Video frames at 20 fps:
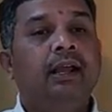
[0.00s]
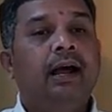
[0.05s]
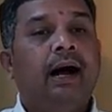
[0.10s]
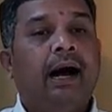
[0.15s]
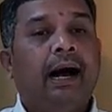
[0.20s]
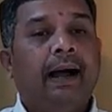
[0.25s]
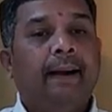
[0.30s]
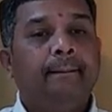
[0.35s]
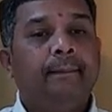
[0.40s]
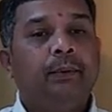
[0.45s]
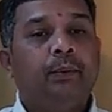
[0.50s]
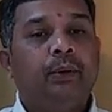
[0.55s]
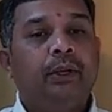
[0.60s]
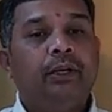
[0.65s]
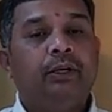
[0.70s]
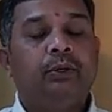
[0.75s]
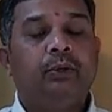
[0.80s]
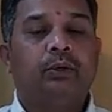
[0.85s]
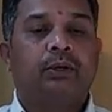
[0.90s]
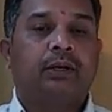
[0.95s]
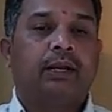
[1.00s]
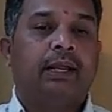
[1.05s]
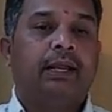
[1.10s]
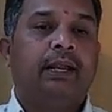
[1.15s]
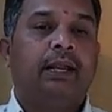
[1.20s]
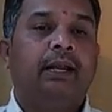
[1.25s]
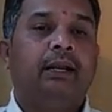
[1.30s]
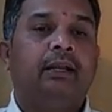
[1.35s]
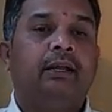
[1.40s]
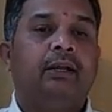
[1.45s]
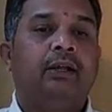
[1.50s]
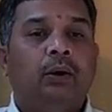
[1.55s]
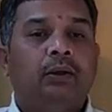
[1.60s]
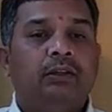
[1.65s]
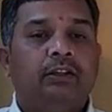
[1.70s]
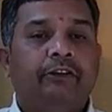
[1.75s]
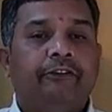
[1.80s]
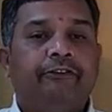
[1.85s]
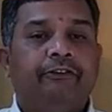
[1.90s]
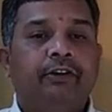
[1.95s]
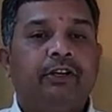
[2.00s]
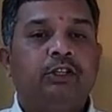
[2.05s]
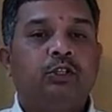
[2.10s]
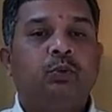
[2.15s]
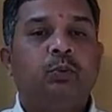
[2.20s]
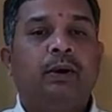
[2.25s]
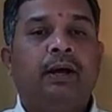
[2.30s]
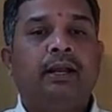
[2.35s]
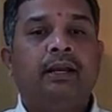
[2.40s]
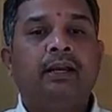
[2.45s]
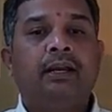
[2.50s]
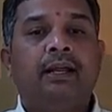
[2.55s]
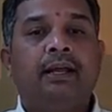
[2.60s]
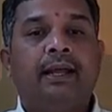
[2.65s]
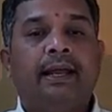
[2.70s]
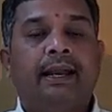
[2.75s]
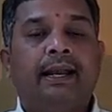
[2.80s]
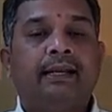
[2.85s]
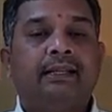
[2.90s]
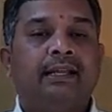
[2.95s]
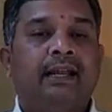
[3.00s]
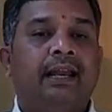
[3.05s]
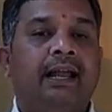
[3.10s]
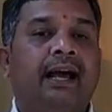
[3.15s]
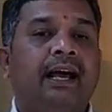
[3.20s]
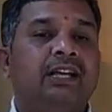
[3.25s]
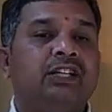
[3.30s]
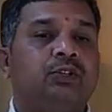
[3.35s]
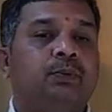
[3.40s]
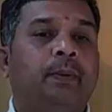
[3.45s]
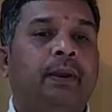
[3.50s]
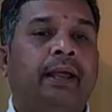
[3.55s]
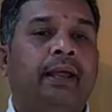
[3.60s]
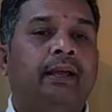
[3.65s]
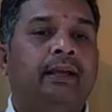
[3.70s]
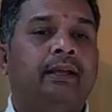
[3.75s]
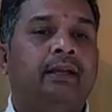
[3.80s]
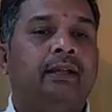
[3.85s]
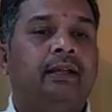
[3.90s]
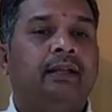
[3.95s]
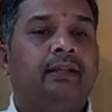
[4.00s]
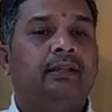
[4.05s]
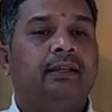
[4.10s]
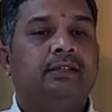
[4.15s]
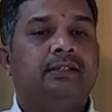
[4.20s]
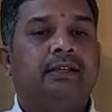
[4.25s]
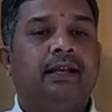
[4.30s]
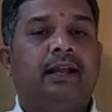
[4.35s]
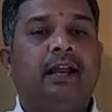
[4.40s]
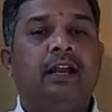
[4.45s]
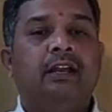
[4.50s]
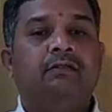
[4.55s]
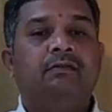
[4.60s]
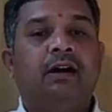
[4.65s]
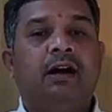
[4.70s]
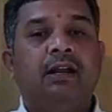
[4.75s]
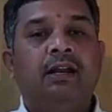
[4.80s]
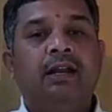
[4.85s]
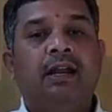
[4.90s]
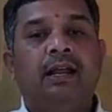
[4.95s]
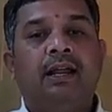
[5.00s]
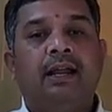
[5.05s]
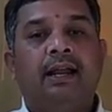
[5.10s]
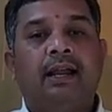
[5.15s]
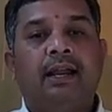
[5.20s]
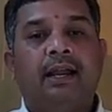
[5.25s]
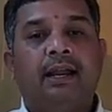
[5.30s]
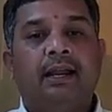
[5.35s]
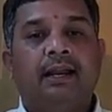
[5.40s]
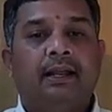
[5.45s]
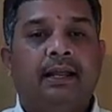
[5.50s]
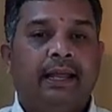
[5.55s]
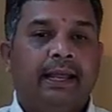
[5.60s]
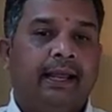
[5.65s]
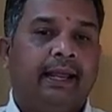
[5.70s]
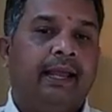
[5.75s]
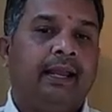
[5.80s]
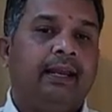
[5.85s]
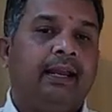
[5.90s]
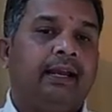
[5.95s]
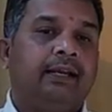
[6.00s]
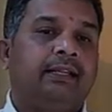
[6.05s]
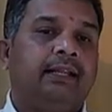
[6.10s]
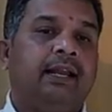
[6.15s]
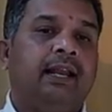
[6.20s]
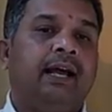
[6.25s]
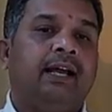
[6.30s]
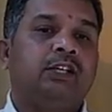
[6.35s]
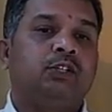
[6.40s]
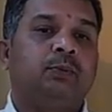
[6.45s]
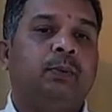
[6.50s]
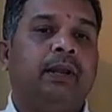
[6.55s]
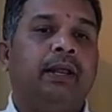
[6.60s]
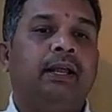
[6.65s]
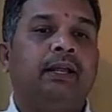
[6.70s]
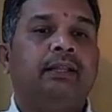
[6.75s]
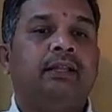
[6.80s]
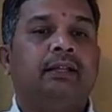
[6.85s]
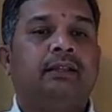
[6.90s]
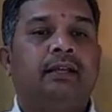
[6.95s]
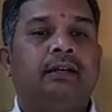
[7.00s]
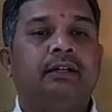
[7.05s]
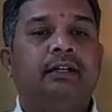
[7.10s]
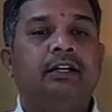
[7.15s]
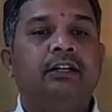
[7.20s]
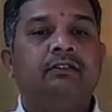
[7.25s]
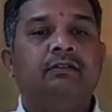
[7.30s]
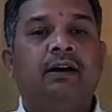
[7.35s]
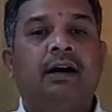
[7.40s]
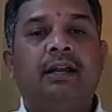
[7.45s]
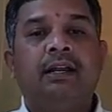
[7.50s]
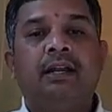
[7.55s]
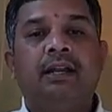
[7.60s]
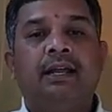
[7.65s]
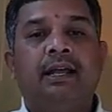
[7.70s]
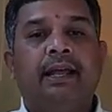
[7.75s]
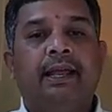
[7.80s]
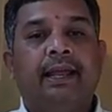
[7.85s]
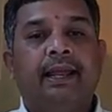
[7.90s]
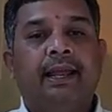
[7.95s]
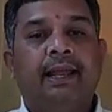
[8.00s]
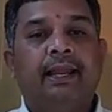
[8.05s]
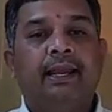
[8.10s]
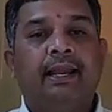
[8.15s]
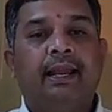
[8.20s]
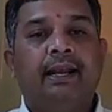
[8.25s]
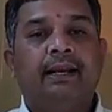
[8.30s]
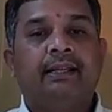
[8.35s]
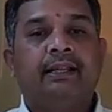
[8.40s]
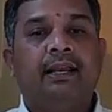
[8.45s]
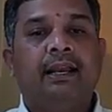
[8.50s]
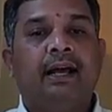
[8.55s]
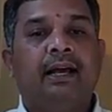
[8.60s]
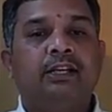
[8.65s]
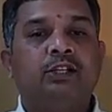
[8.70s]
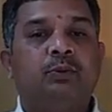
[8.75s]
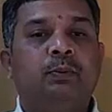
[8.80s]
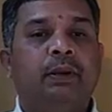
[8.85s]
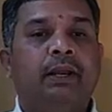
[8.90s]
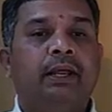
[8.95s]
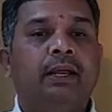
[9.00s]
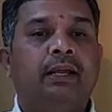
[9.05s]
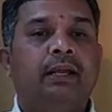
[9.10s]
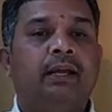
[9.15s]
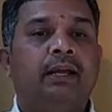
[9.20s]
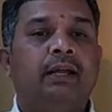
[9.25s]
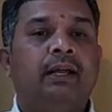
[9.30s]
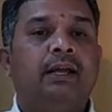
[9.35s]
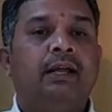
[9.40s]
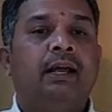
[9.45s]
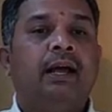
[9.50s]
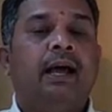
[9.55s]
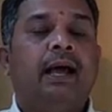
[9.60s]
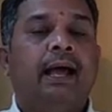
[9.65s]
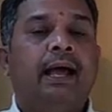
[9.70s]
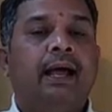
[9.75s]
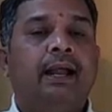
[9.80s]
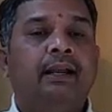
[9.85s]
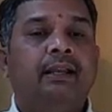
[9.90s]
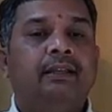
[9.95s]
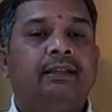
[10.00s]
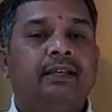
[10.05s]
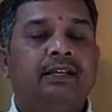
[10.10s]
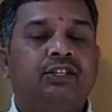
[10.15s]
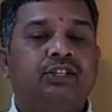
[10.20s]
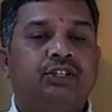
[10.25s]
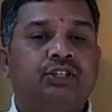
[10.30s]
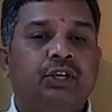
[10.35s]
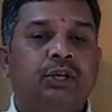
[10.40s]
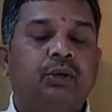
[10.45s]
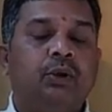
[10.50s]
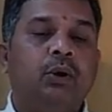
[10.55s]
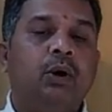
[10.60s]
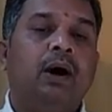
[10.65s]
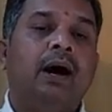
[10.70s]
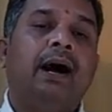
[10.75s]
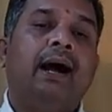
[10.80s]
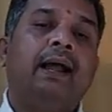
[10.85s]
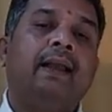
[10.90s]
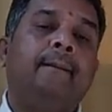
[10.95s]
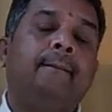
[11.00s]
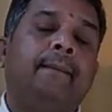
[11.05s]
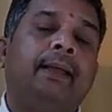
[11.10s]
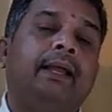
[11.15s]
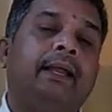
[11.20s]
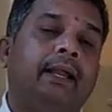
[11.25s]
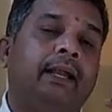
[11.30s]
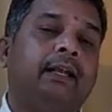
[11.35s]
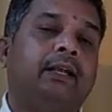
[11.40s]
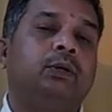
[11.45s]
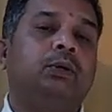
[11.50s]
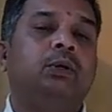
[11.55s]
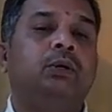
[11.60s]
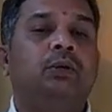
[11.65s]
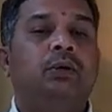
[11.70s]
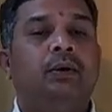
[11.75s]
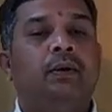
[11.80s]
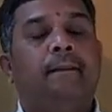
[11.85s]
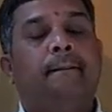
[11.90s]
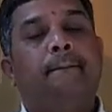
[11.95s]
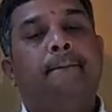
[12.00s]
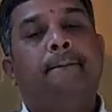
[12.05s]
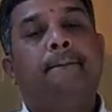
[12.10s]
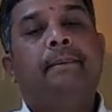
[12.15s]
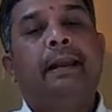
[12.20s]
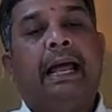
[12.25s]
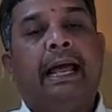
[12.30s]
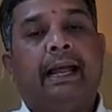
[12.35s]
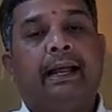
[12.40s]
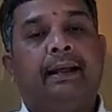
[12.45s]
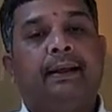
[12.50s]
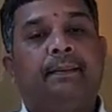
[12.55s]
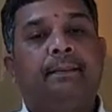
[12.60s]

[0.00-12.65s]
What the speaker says: I am going to write the first one at the last blank, the second one again at the last blank, the third one again at the last blank, and this 0 I'll make it to blank.